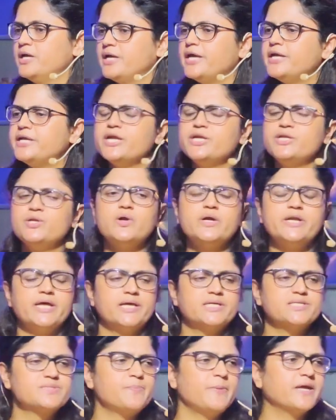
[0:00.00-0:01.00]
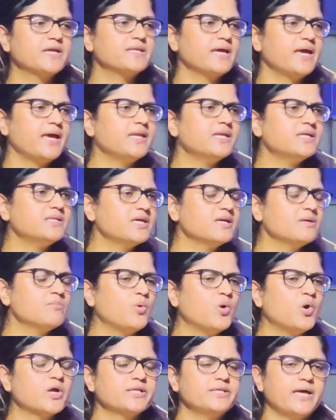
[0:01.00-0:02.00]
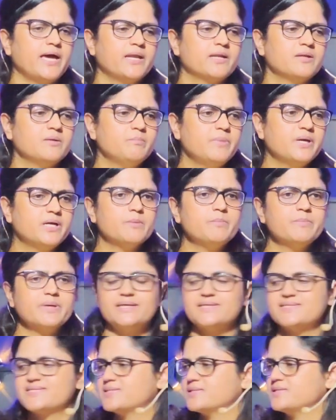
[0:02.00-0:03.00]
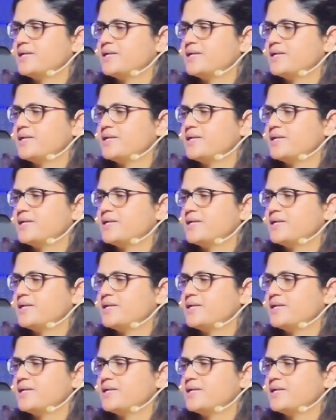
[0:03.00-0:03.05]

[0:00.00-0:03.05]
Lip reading: He did not expect anything more than becoming